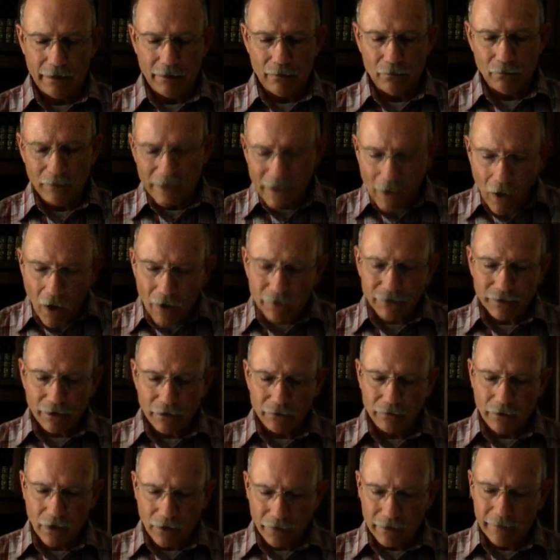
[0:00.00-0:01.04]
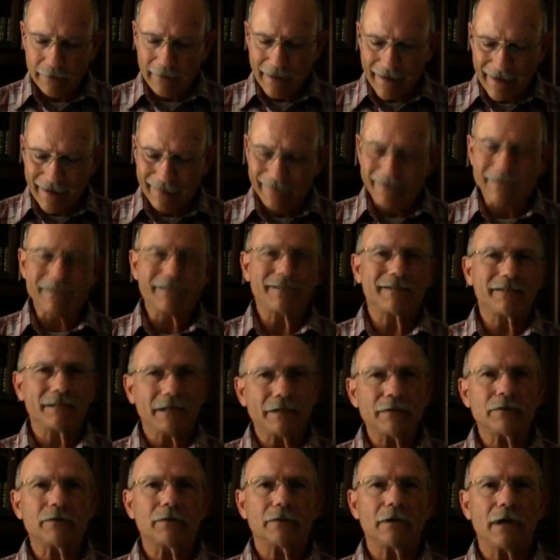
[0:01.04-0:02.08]
We also noted that at the
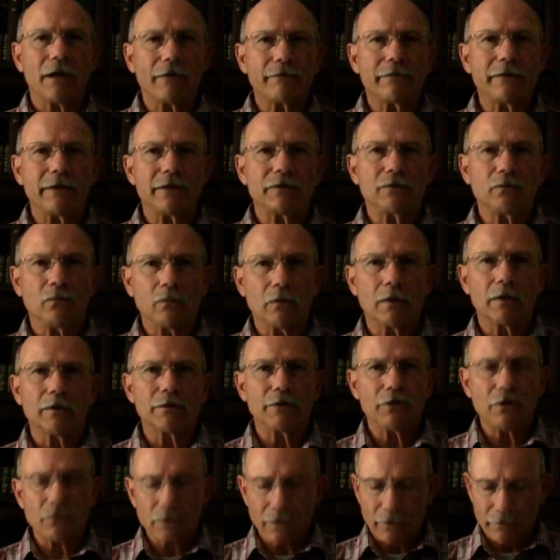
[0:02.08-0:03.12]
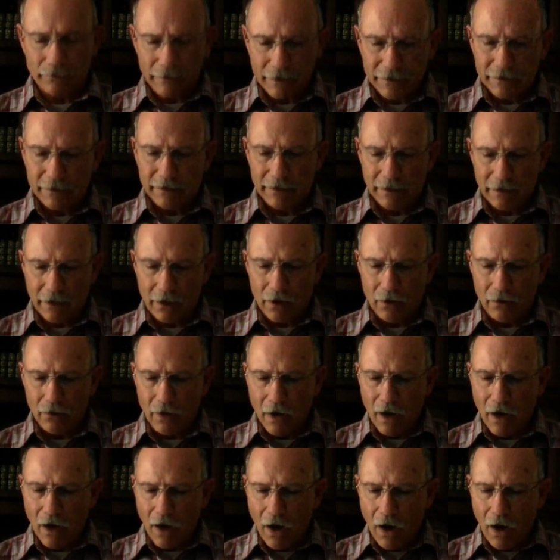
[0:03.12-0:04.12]
center of this word eucharistio